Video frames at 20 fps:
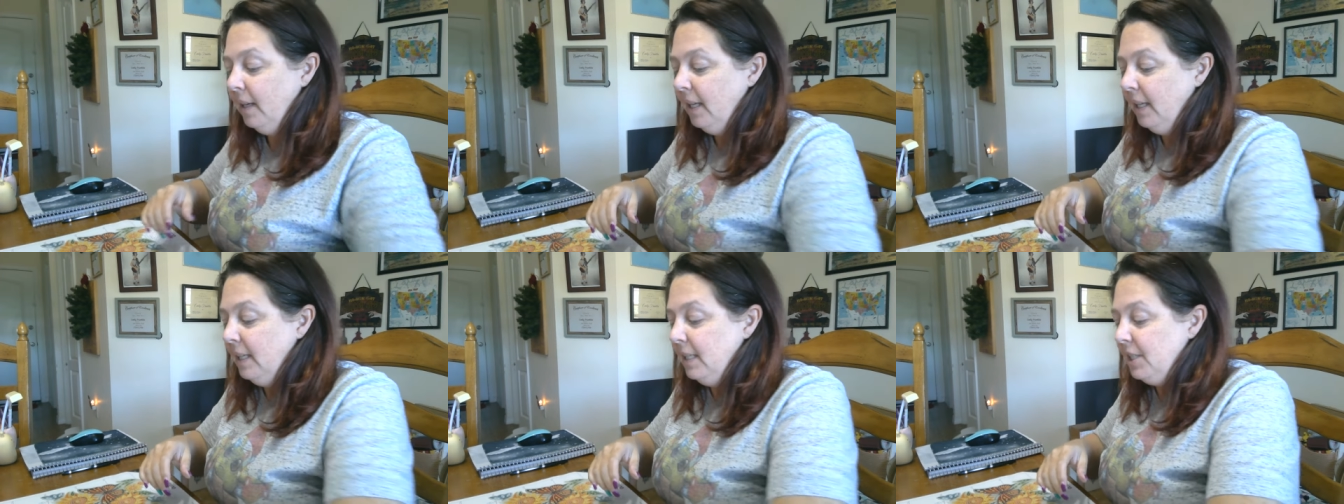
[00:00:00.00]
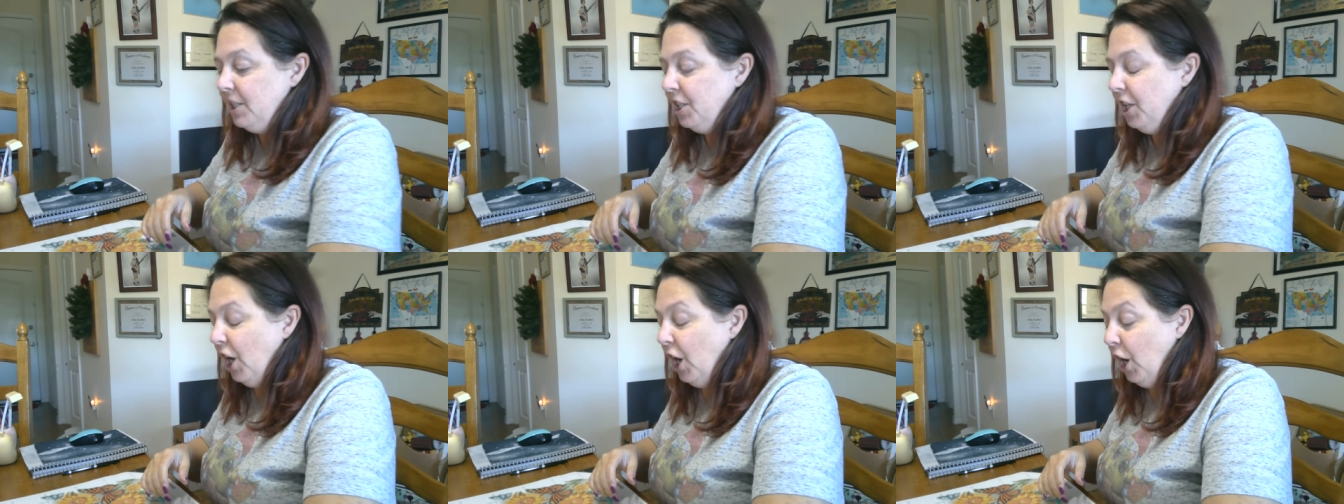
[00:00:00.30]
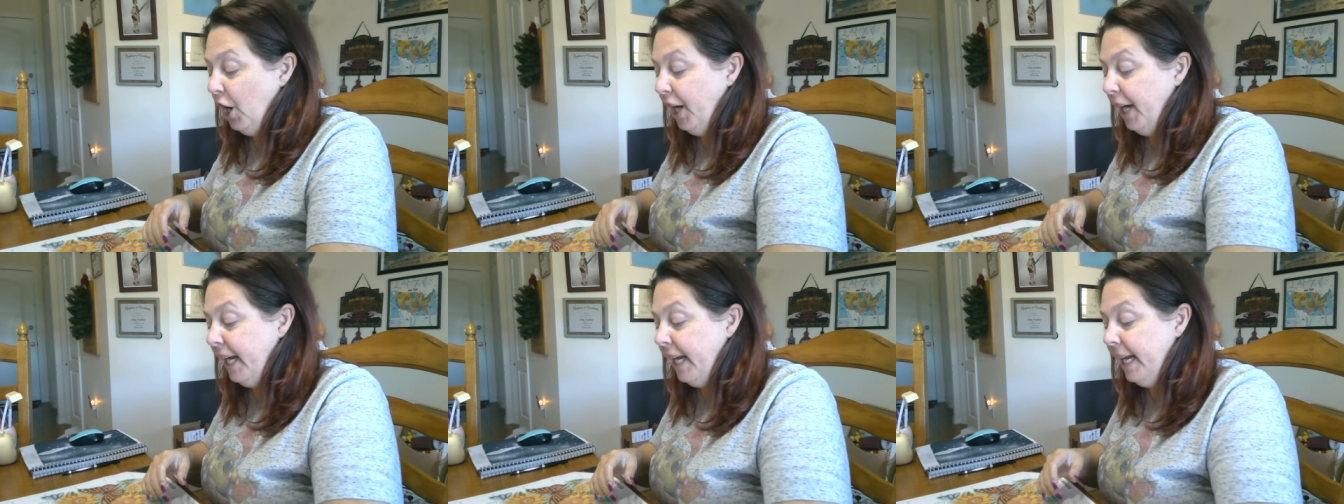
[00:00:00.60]

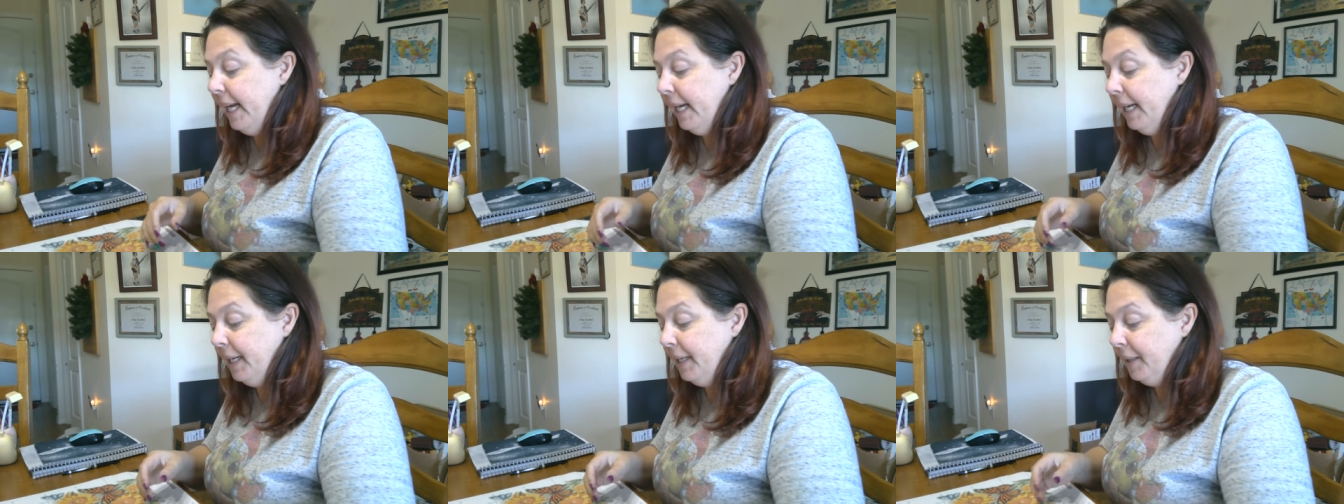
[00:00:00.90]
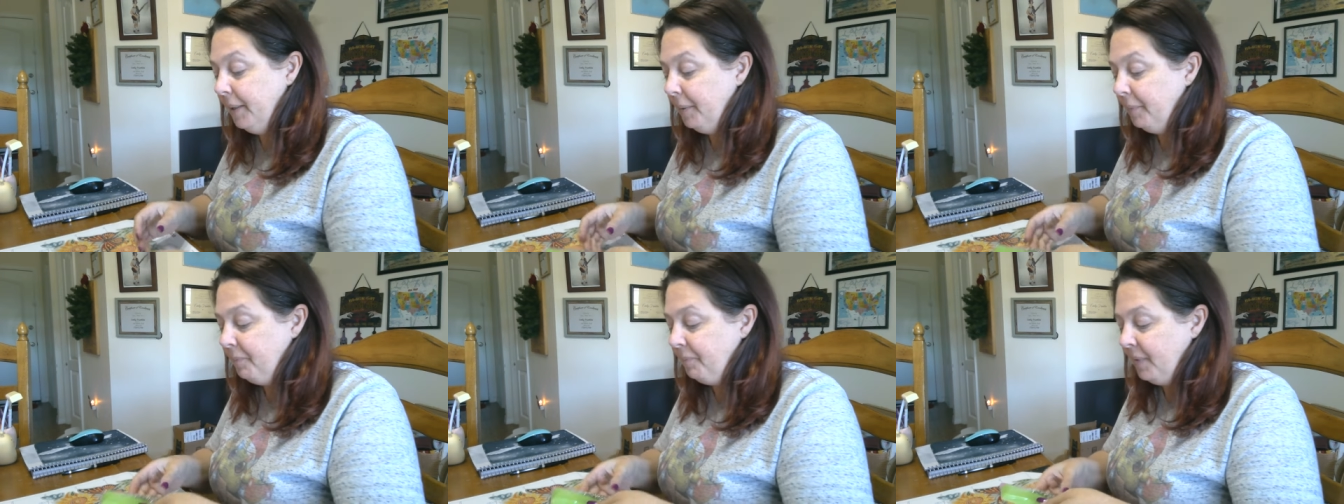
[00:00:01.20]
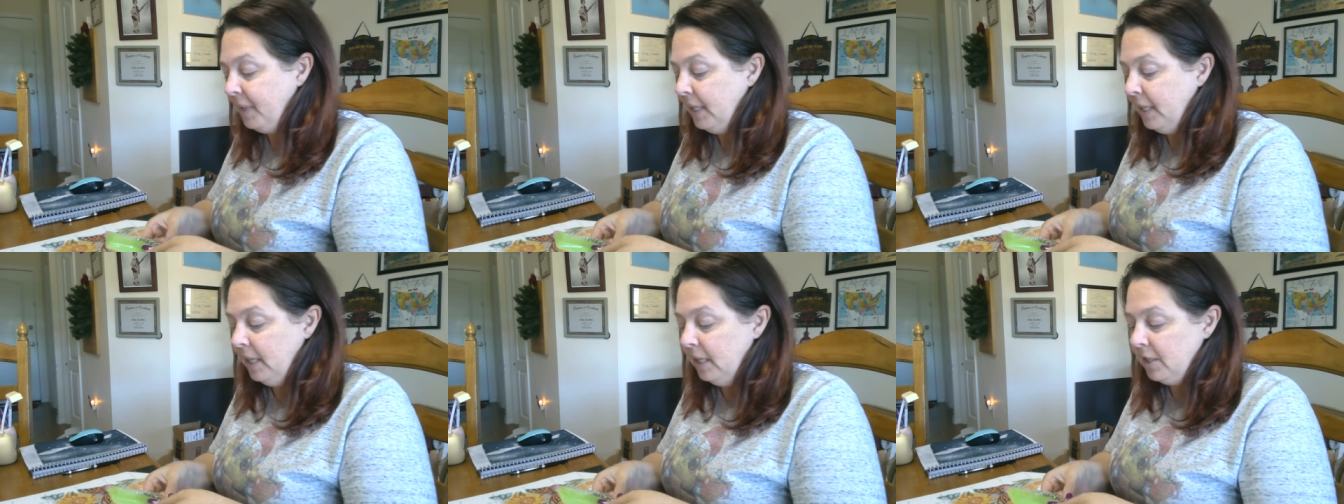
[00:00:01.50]
Sorry.
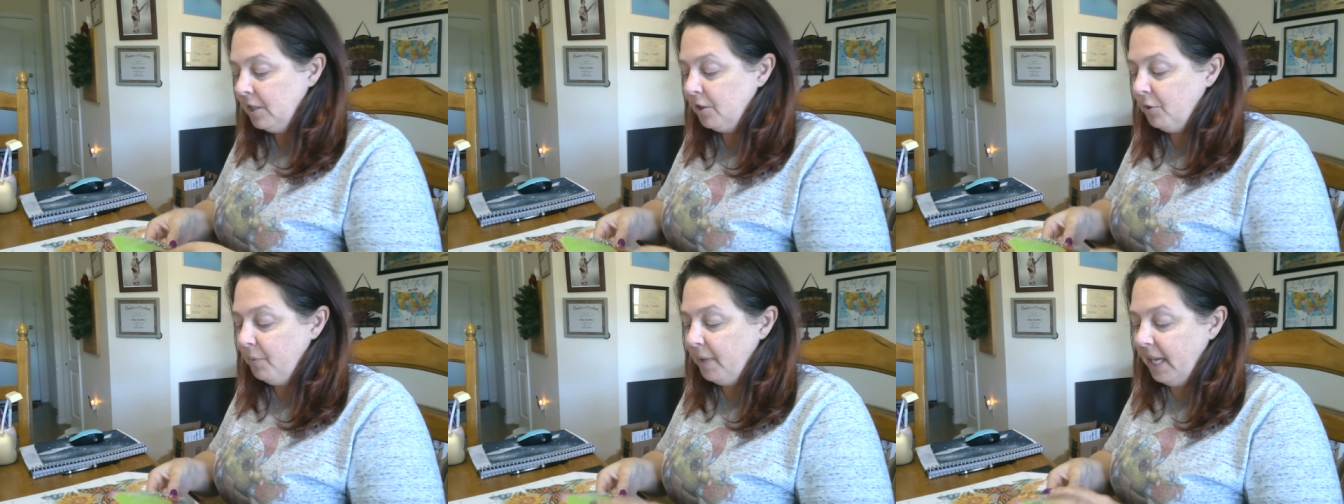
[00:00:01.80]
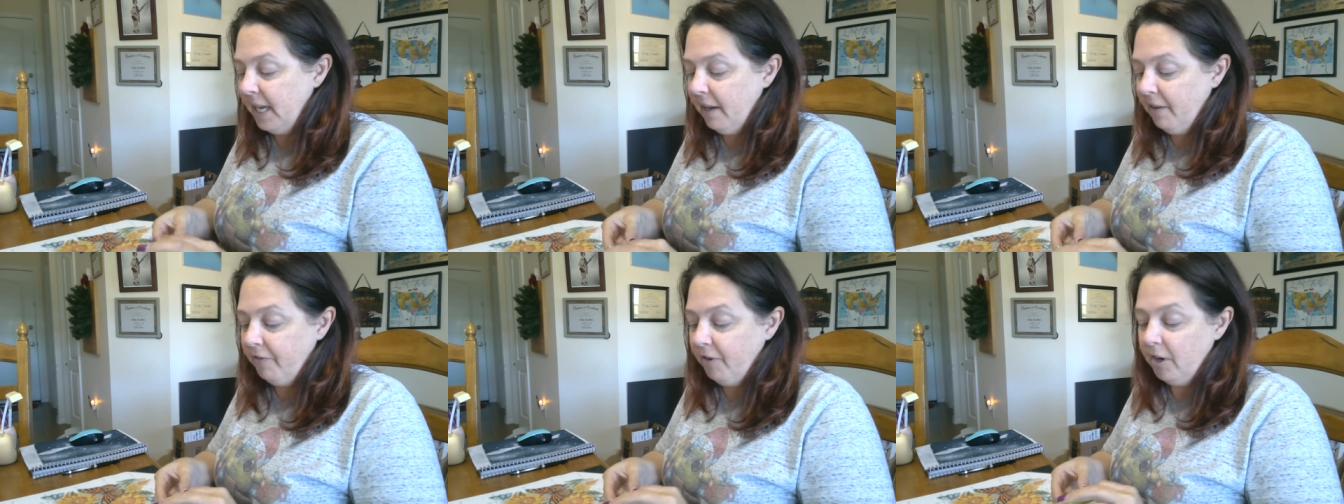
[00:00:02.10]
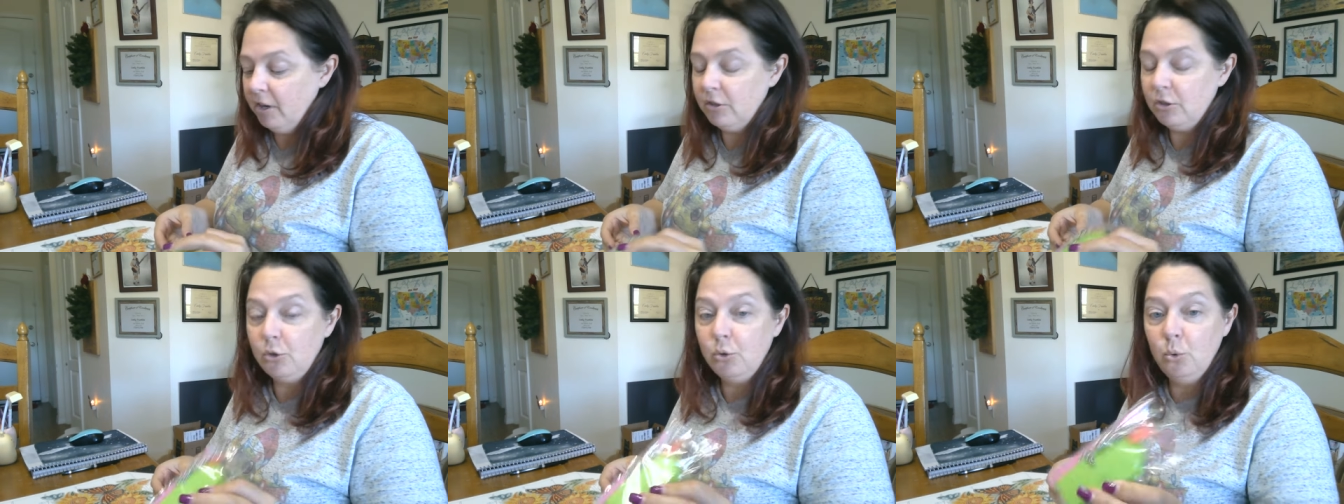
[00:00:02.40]
So we have
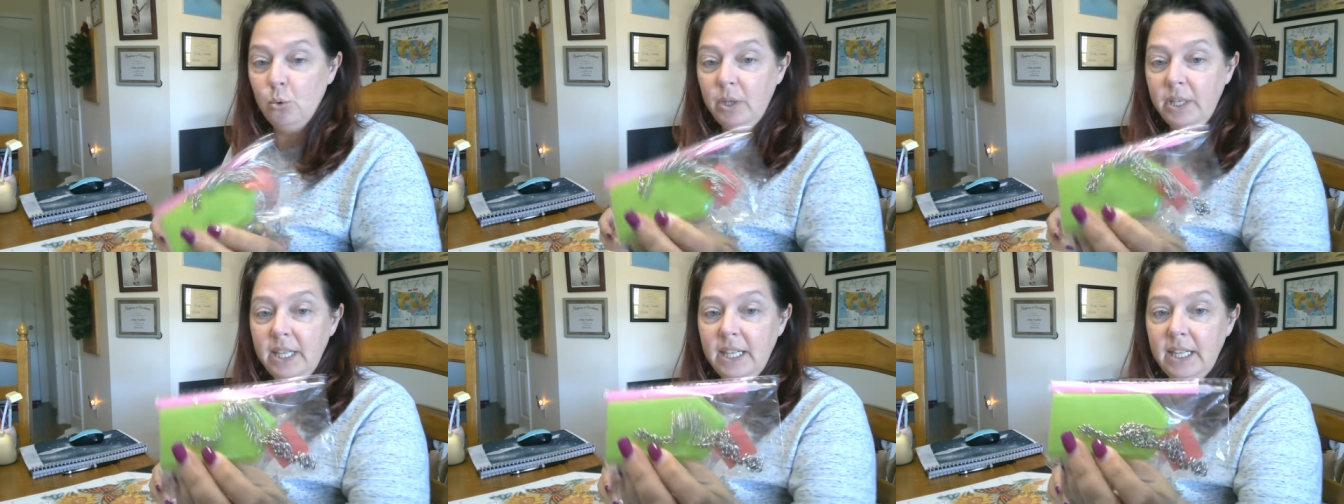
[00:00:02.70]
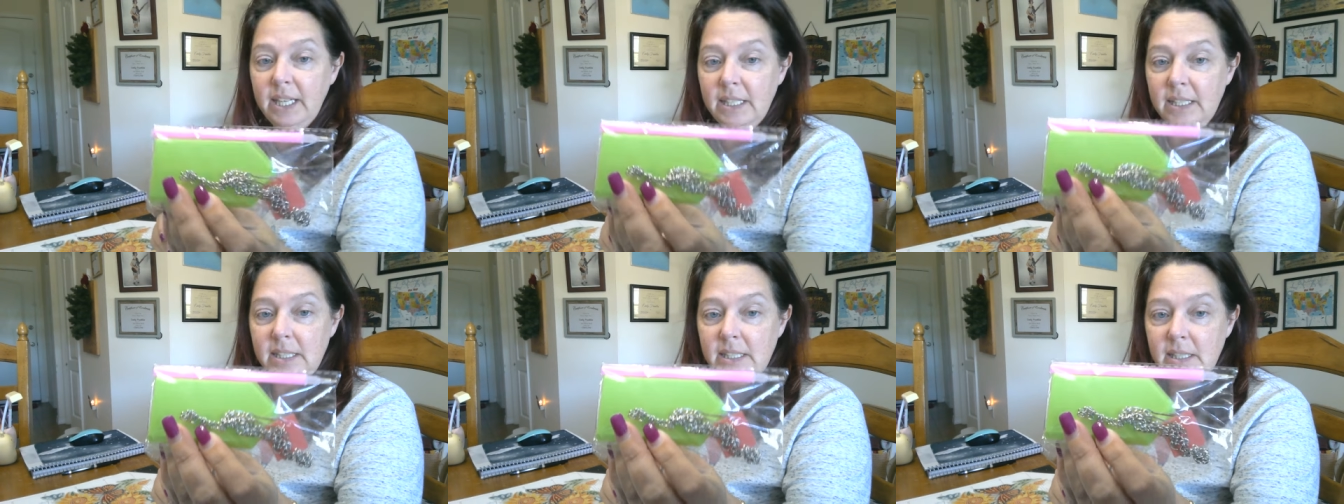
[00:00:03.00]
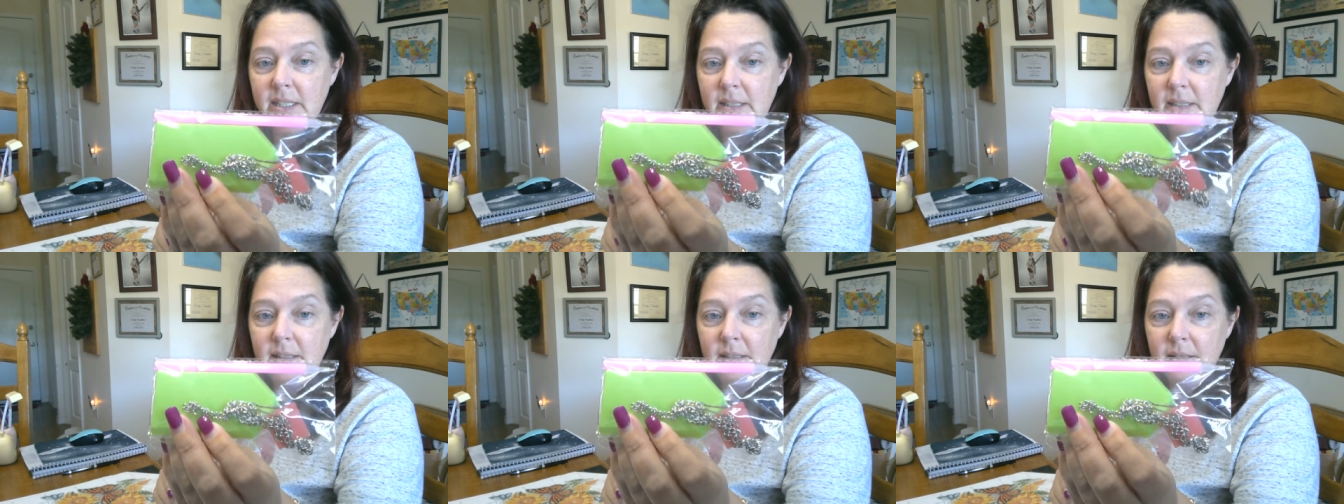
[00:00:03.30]
our
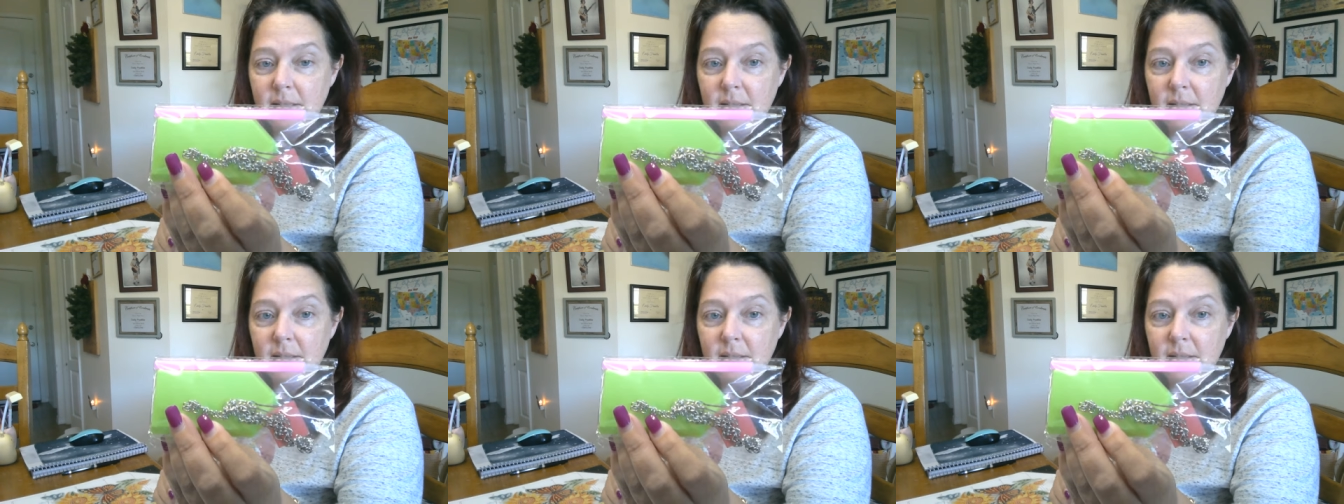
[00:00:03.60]
toolkit,